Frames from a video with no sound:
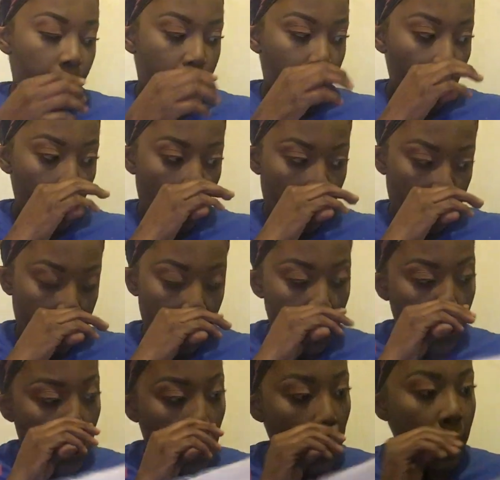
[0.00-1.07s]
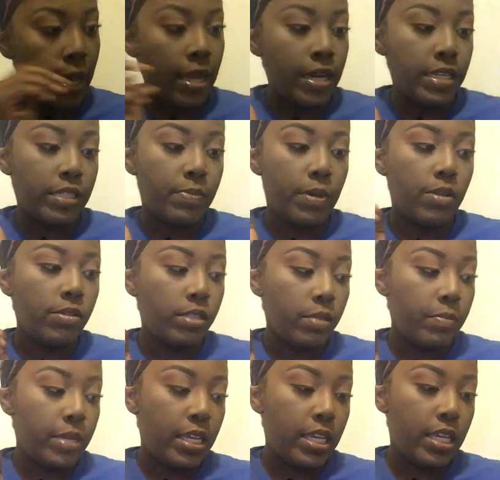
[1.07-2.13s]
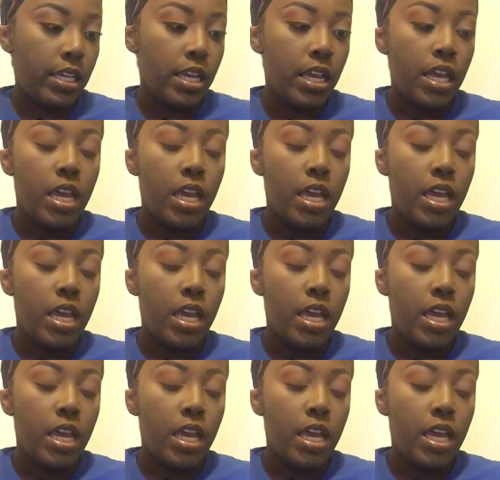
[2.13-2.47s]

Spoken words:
Model. And it's supposed to be